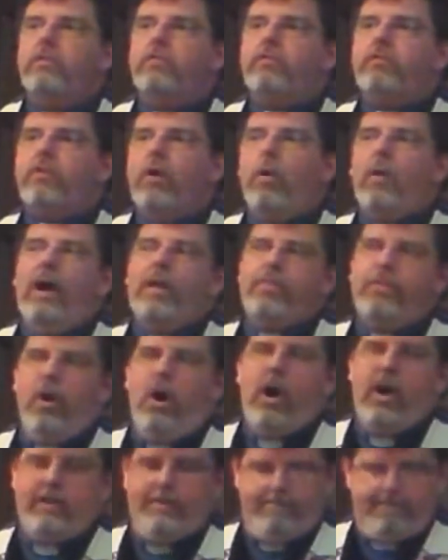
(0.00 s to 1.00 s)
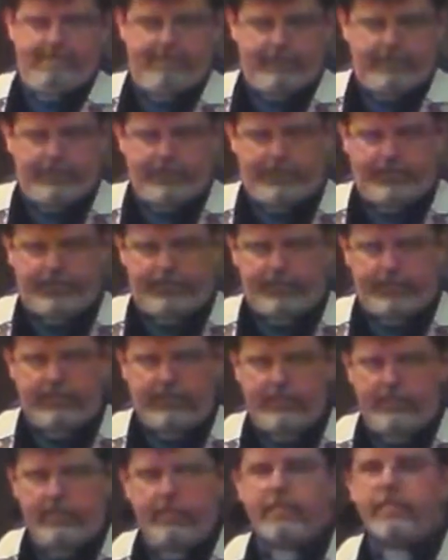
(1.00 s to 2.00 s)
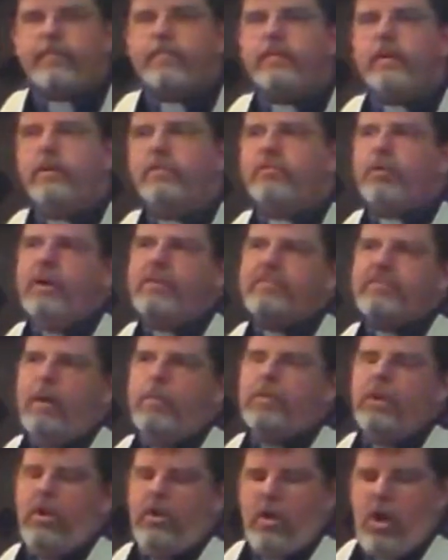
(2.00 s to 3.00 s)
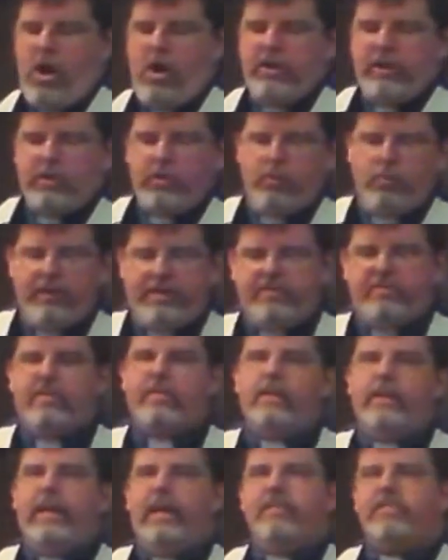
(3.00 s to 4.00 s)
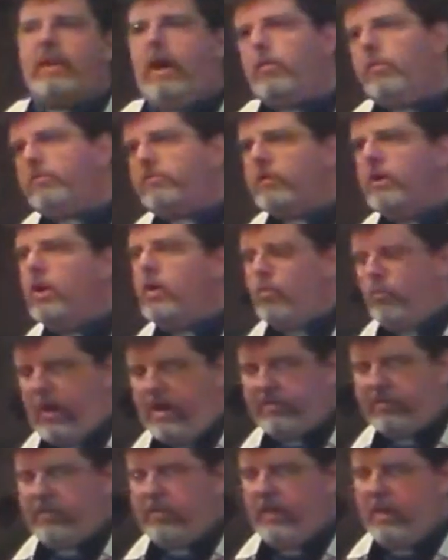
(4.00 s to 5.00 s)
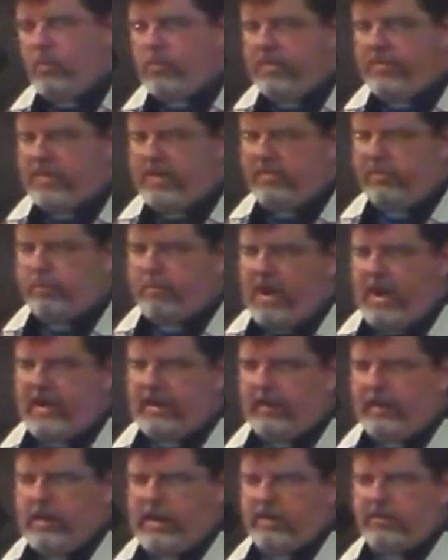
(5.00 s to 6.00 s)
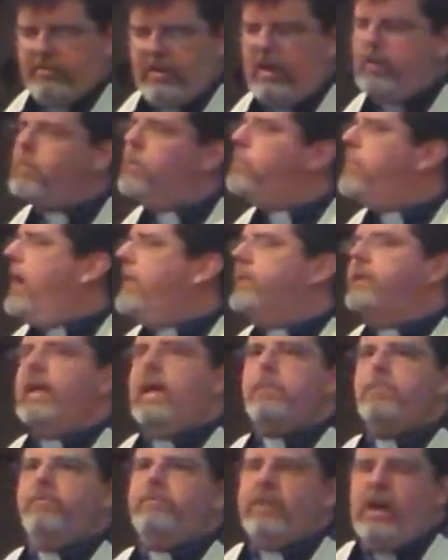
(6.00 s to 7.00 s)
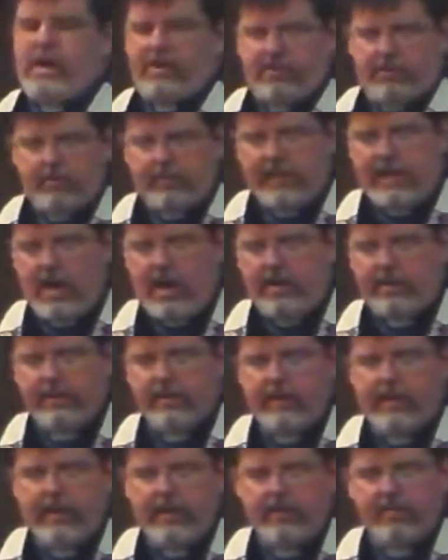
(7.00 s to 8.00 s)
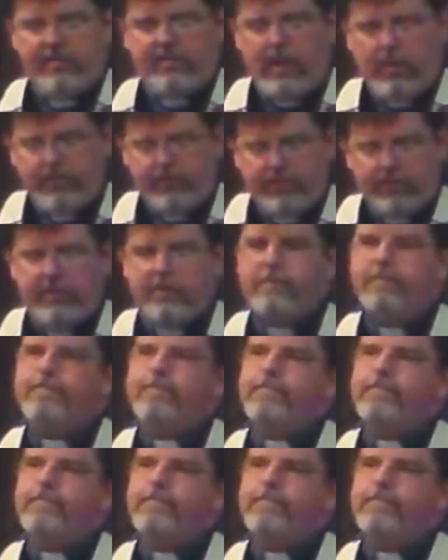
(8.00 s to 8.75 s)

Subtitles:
So I thought. So I stumbled on an article recently as I was wrestling with this by a gentleman by the name of Dr. Leon Seltzer.